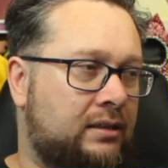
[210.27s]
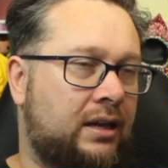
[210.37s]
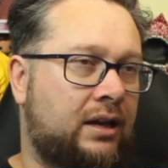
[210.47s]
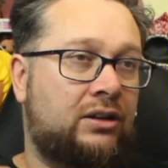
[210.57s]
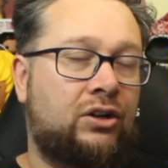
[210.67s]

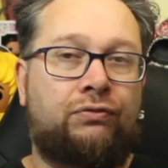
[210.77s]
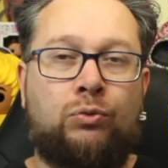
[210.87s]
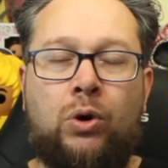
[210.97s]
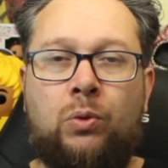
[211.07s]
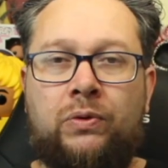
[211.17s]
There, you know,
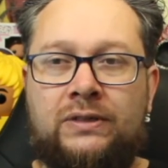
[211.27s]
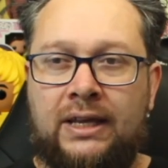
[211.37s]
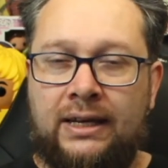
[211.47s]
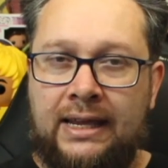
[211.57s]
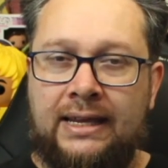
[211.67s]
from what we've
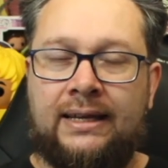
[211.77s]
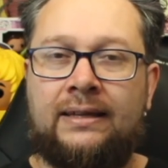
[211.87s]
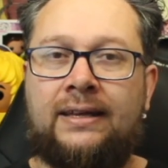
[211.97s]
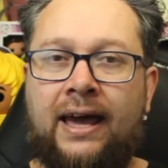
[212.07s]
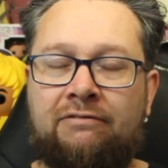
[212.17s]
seen, he
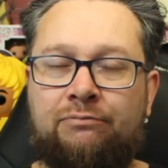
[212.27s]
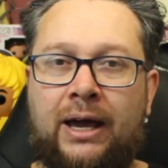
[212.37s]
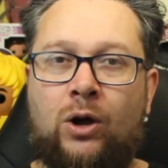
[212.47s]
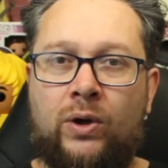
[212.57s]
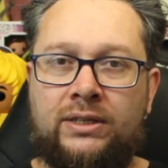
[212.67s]
does have
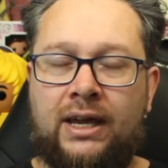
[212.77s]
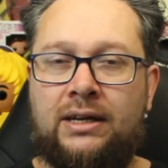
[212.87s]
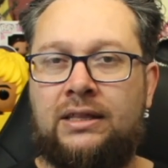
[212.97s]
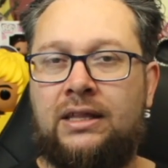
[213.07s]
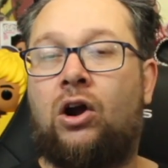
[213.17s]
powers,
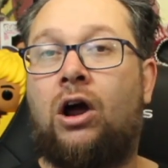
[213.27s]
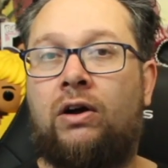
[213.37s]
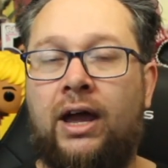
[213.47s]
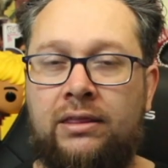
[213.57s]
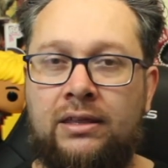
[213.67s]
and there
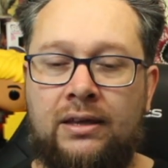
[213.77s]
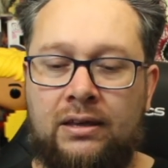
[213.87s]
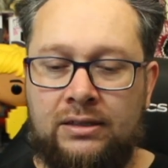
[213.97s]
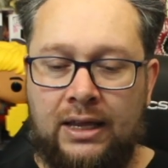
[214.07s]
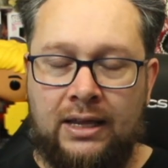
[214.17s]
are
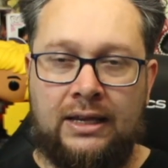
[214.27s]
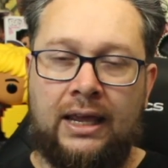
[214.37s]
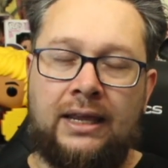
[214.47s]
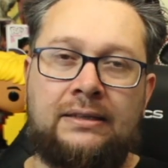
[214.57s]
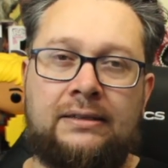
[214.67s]
others in
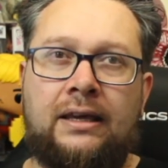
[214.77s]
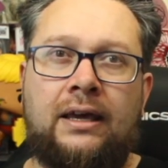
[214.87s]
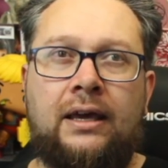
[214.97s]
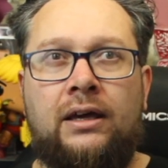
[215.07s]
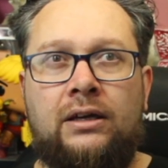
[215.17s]
his
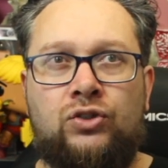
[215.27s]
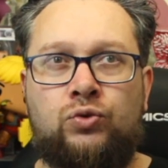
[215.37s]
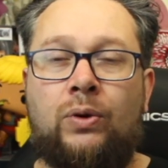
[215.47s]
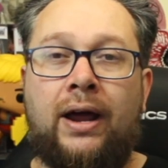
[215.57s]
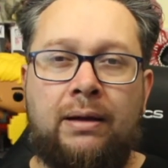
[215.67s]

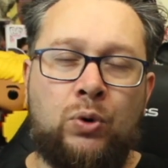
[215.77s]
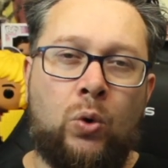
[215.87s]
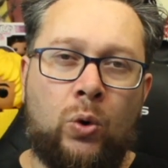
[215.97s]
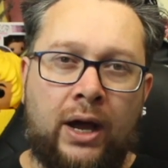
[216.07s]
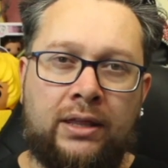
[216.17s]
tribe
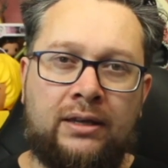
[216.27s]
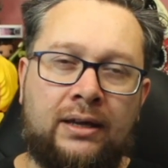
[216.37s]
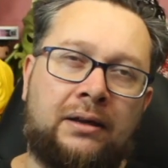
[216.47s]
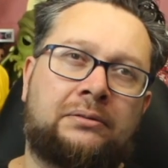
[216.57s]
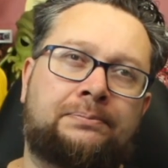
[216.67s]
or
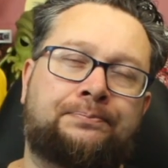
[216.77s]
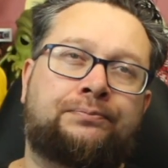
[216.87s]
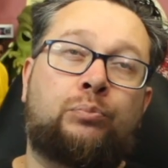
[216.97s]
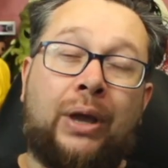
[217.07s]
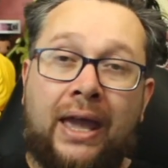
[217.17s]
other
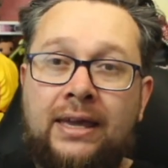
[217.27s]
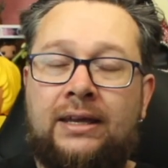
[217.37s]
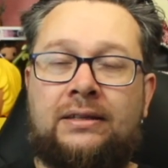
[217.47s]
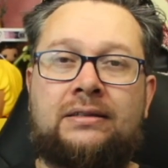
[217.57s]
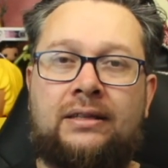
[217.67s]

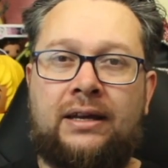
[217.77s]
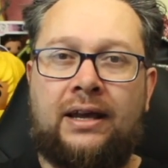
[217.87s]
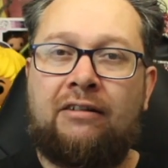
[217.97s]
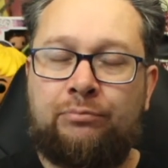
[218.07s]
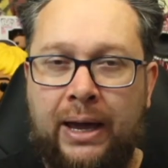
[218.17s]
pagans that
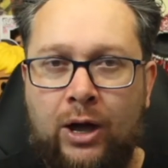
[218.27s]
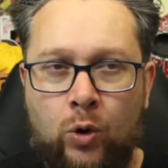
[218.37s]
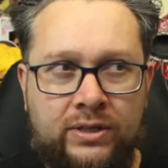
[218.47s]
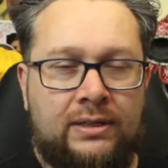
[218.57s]
have powers.